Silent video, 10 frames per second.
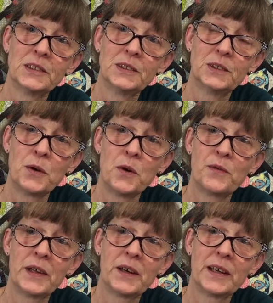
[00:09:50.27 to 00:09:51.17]
So
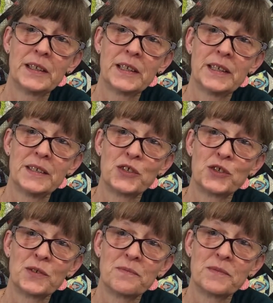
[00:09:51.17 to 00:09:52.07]
hopefully I'll get to
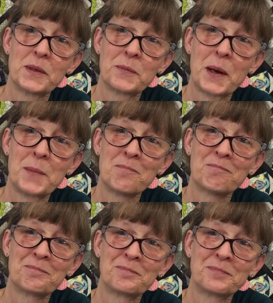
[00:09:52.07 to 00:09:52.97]
this sometime.
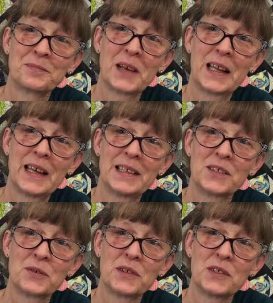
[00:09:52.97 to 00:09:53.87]
I like
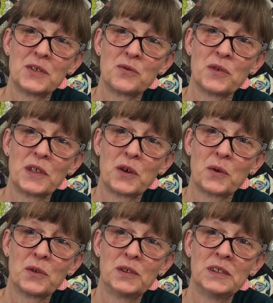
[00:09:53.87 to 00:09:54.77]
this one. This is really
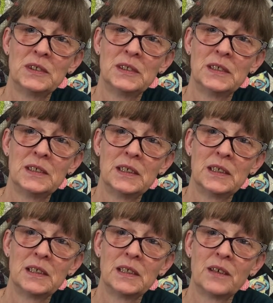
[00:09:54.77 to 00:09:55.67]
cool.
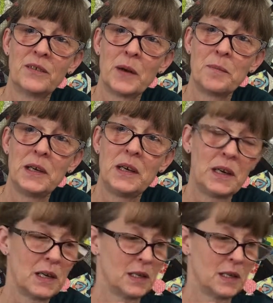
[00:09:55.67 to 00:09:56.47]
Love that bee.